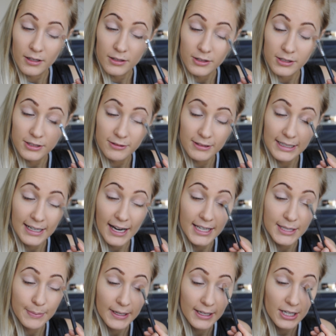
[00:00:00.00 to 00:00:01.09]
So it's a really
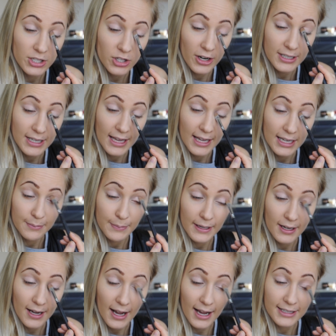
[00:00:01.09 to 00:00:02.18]
nice pinky toned. Any
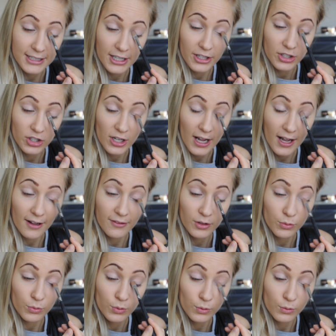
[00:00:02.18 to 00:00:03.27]
pink eyeshadow you have
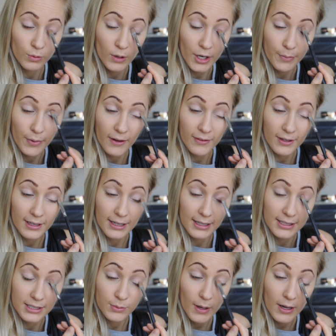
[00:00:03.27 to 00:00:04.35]
will work
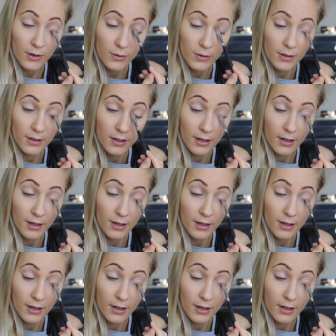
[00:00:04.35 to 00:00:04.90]
perfectly as well.